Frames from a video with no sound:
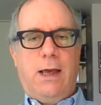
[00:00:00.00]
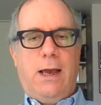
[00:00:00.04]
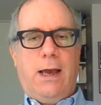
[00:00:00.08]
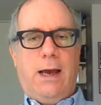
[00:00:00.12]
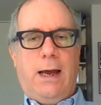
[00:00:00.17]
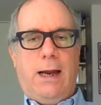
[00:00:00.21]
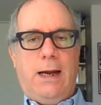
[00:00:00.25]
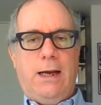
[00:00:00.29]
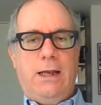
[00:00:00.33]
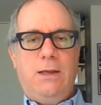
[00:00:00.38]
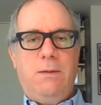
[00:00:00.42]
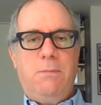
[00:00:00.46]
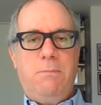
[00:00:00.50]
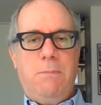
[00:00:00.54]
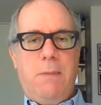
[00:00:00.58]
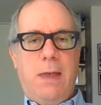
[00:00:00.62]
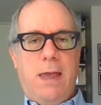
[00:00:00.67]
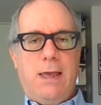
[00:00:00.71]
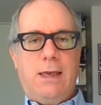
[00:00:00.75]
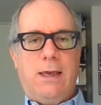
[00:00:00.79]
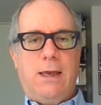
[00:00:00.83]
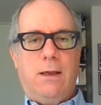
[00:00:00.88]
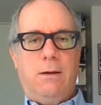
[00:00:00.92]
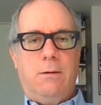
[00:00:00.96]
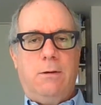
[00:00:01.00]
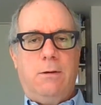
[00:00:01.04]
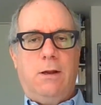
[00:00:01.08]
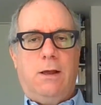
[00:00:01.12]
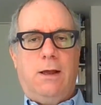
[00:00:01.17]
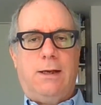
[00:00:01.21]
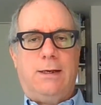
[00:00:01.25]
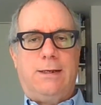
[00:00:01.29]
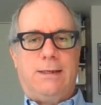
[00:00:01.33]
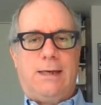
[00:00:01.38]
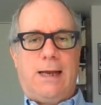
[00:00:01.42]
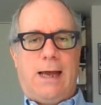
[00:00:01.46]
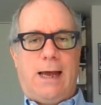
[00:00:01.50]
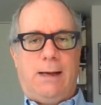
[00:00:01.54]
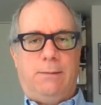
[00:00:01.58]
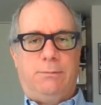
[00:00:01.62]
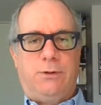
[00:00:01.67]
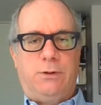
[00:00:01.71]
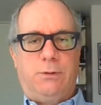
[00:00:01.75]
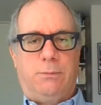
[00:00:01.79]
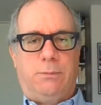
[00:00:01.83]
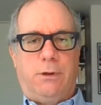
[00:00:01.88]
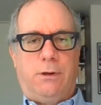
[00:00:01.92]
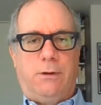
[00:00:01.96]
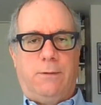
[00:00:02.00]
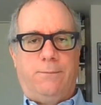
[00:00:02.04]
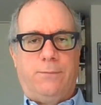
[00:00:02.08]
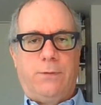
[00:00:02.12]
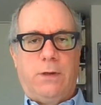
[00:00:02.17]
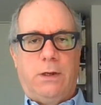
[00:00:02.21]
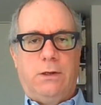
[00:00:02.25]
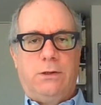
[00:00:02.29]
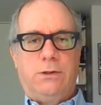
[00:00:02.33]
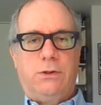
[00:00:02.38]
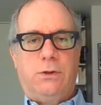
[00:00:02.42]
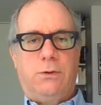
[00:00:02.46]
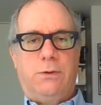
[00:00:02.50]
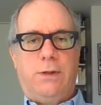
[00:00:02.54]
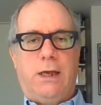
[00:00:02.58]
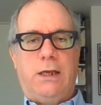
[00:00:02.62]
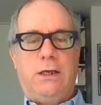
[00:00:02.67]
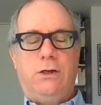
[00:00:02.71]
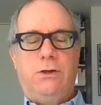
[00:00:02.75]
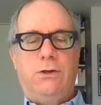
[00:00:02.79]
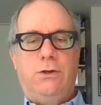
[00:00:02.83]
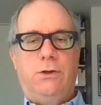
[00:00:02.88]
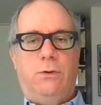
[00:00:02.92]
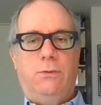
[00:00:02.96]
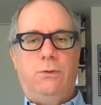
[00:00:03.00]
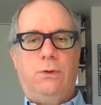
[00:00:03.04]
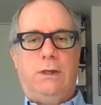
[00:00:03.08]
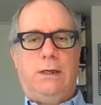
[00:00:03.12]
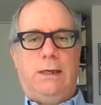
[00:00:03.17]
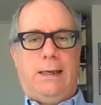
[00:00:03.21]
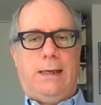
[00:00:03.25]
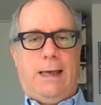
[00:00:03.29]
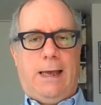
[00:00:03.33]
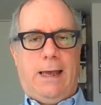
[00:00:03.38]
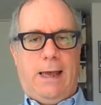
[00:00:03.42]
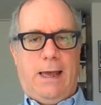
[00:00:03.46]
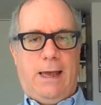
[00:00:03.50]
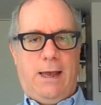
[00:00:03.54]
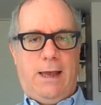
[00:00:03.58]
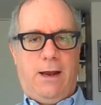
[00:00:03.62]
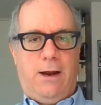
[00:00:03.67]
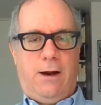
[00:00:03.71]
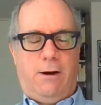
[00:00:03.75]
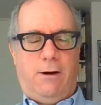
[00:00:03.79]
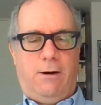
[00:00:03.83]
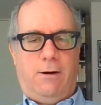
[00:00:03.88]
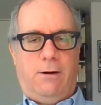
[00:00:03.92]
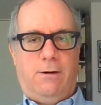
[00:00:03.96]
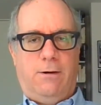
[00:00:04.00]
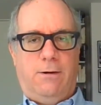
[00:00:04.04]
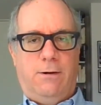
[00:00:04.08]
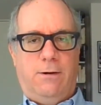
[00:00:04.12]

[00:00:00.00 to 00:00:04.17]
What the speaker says: how do you make it adaptable so that you don't care